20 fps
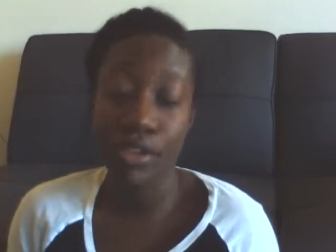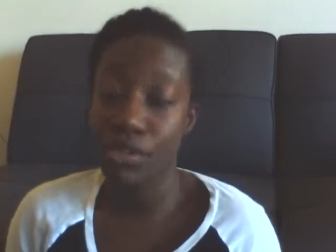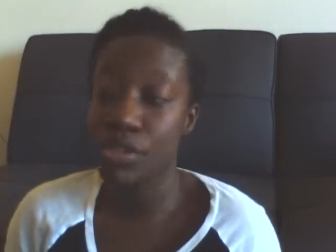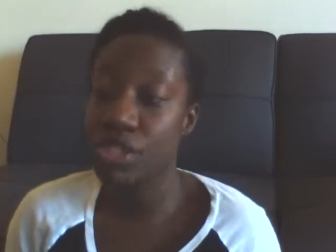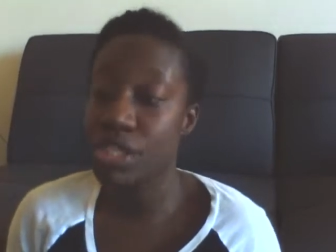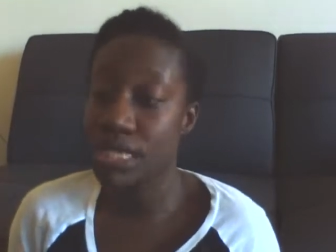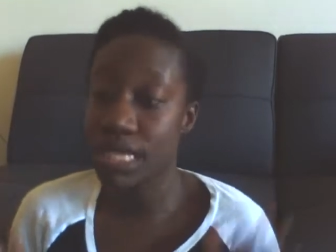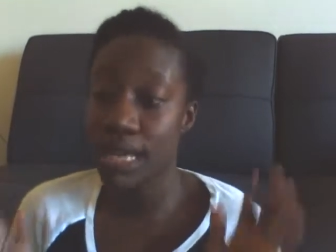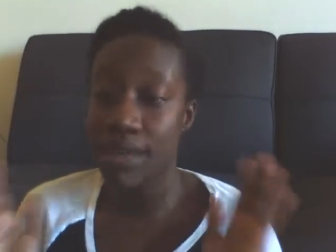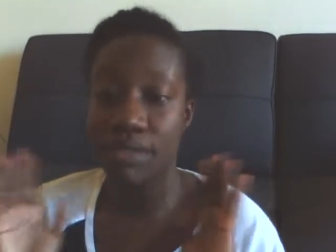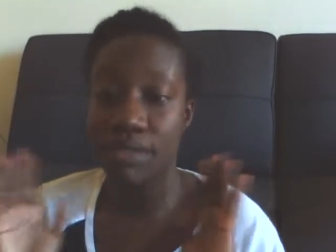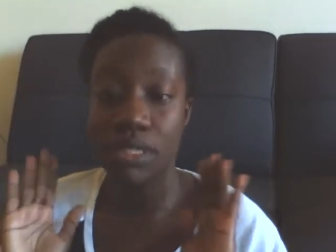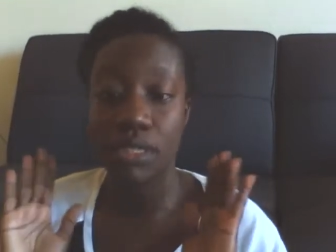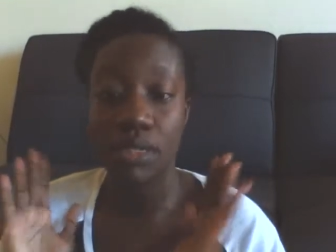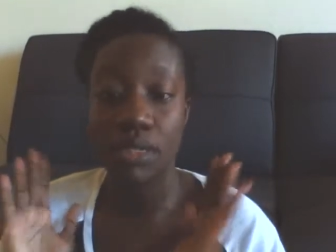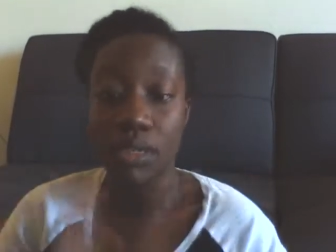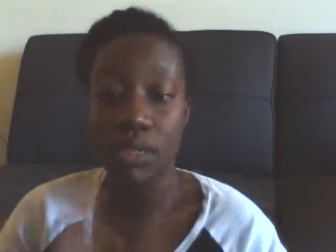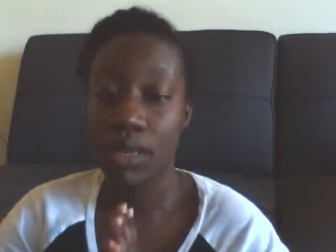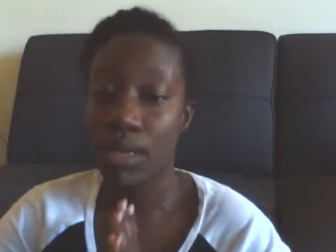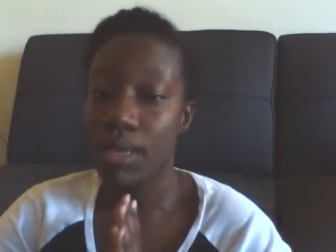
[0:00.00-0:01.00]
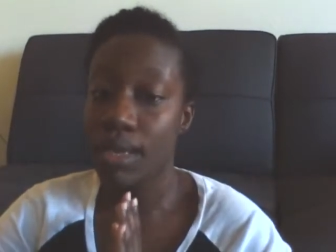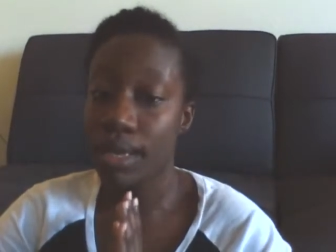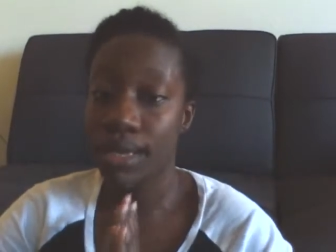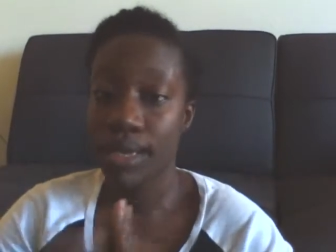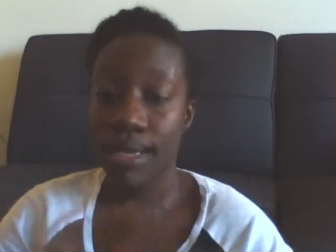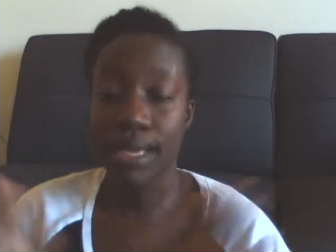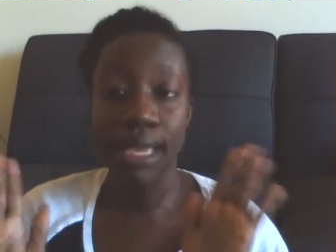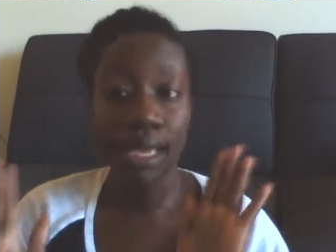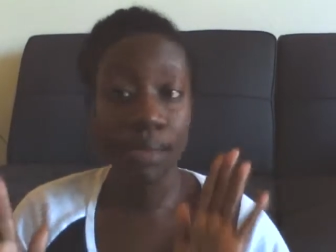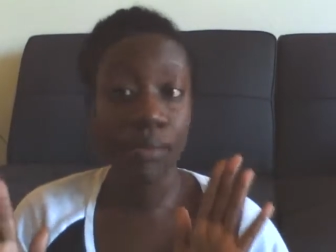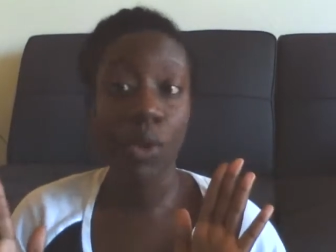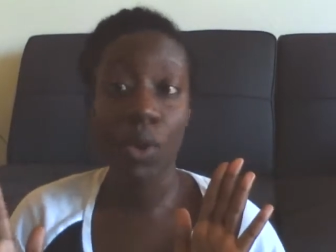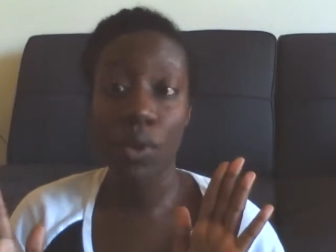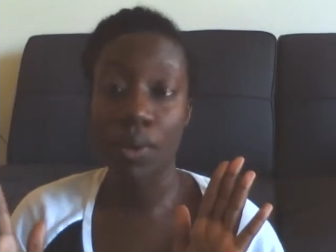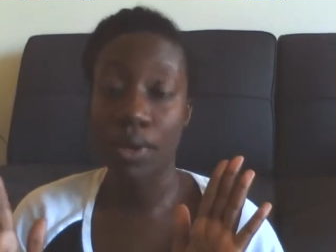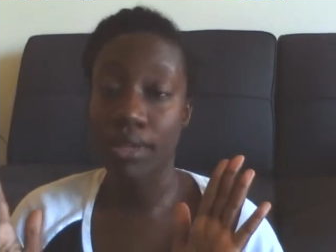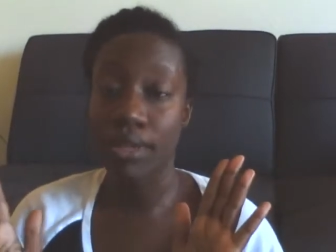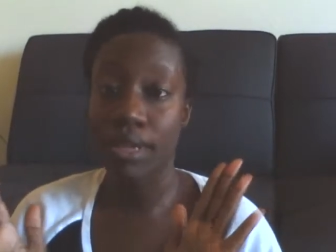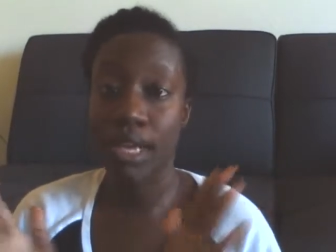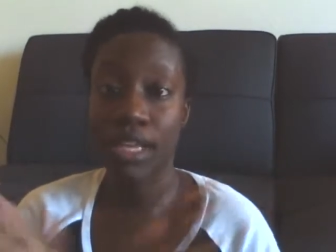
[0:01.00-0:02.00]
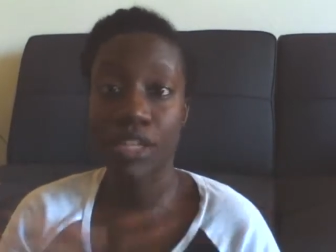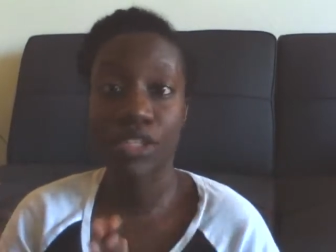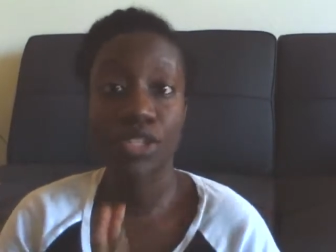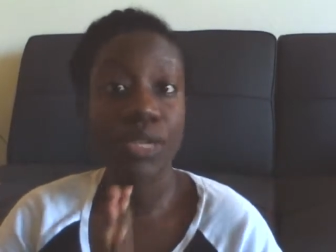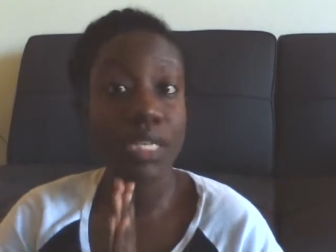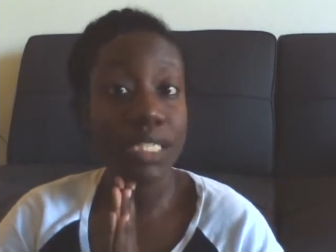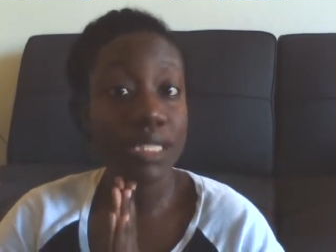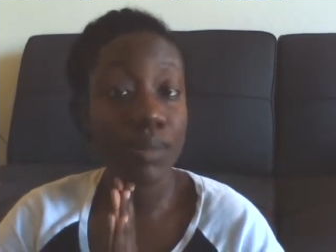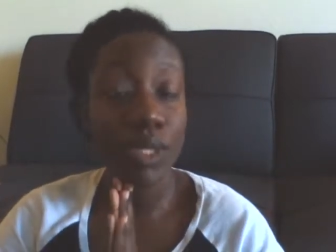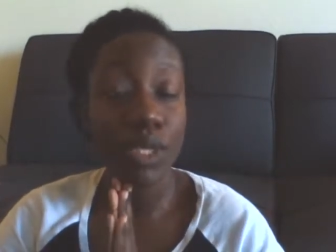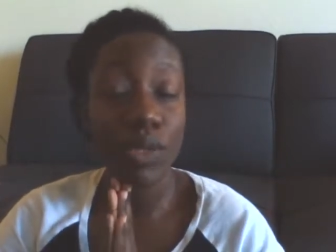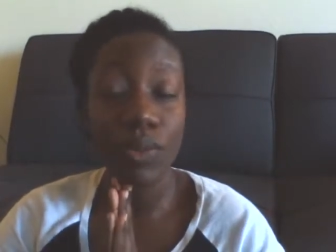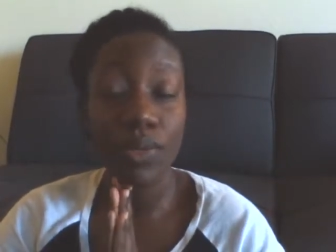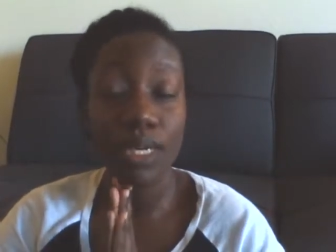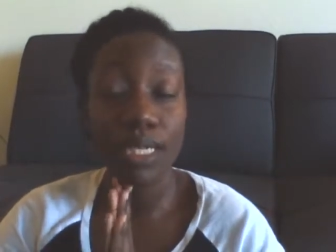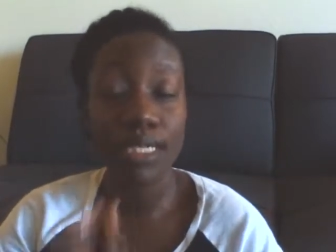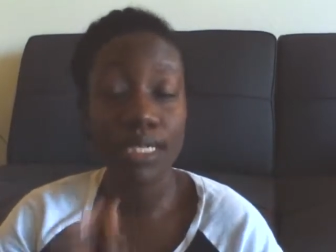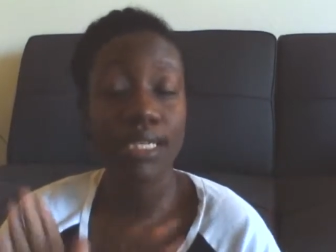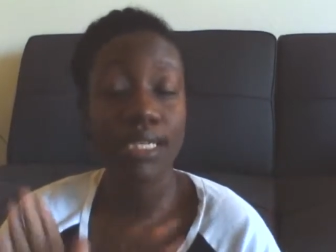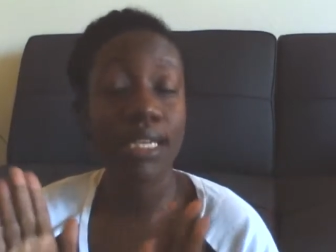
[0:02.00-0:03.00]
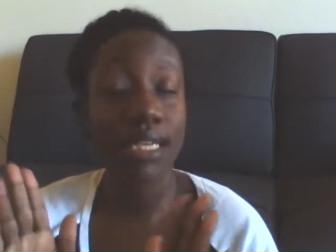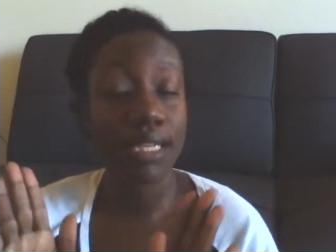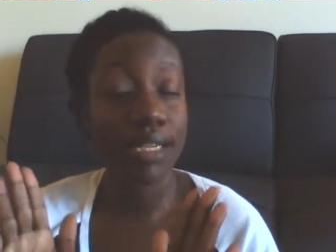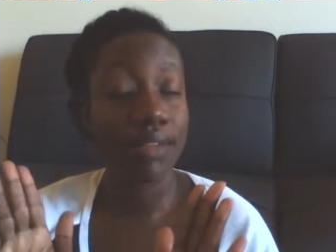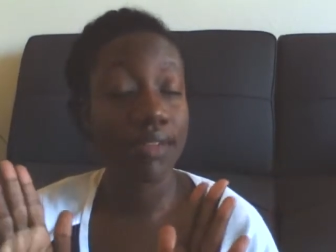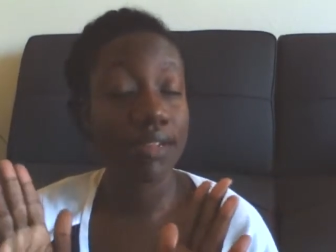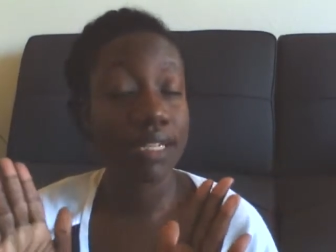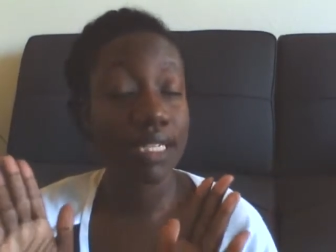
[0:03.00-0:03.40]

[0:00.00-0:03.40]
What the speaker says: You just have to keep going, and trust me, you will get to the end